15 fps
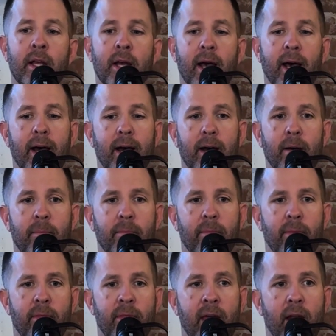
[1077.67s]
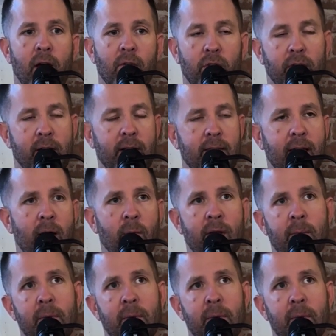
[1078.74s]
then I'll look at it that way.